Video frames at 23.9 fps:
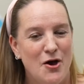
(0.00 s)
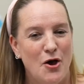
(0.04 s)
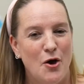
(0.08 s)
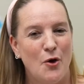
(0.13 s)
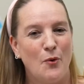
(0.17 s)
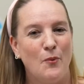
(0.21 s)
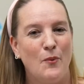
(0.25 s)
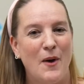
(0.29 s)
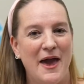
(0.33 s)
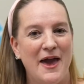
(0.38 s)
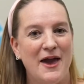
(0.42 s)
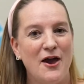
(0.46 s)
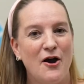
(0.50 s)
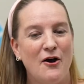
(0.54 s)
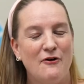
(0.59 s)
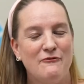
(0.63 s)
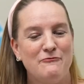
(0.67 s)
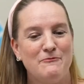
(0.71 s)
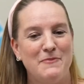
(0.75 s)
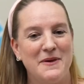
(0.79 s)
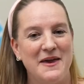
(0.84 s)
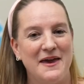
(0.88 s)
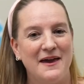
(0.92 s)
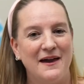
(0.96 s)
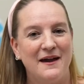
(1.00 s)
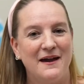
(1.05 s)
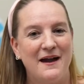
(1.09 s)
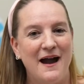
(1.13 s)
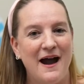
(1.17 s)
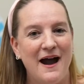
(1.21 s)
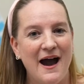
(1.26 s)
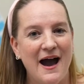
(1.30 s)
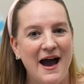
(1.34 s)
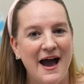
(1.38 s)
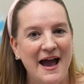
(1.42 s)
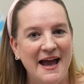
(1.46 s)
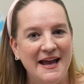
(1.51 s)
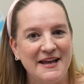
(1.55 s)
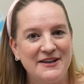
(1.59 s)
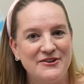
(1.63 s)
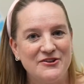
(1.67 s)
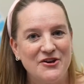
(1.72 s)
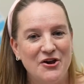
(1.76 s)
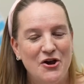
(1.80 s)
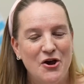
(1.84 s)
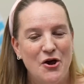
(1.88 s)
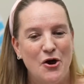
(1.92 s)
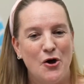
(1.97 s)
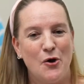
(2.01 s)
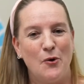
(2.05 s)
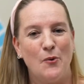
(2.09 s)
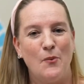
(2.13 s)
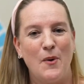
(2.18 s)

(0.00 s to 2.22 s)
a way of being kind, a